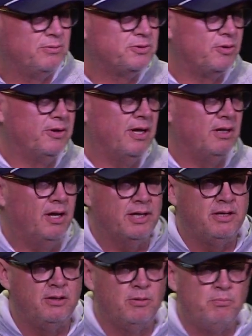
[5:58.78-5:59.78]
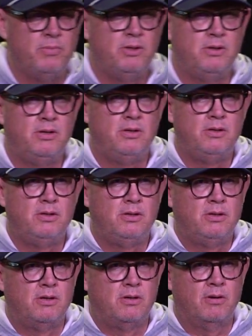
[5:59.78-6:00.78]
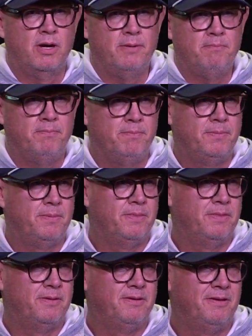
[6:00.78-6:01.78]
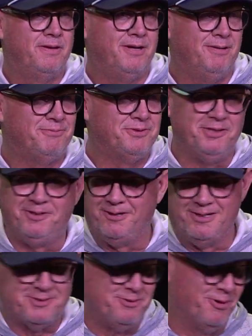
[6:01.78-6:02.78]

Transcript: don't turn out like him, right? And I'm sitting there and it's